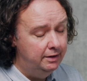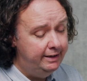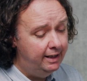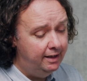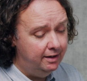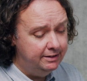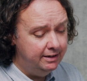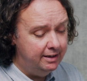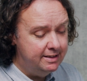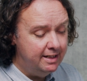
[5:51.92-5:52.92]
Yeah,
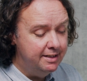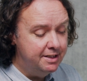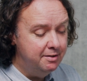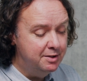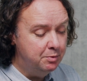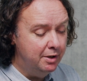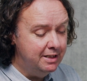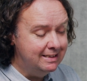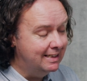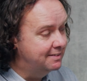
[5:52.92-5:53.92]
so
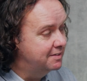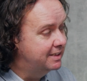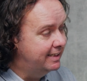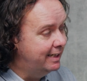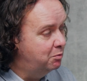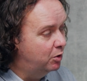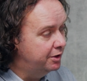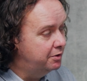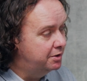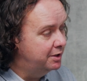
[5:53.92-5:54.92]
Swido stands for See What
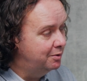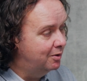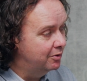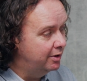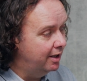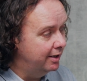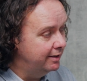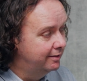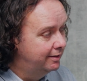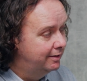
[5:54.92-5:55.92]
You Do
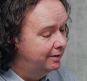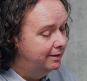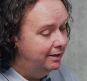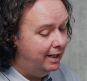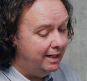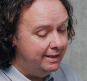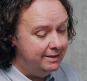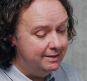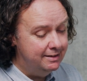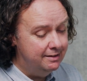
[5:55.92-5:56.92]
Online. And
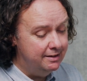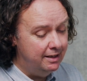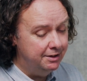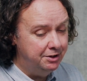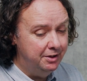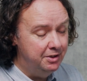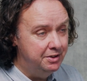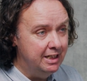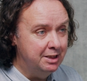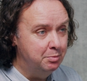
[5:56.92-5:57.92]
it's such a
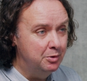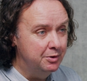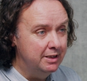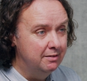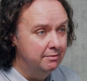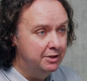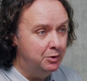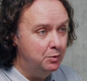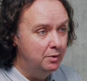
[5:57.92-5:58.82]
good dashboarding tool.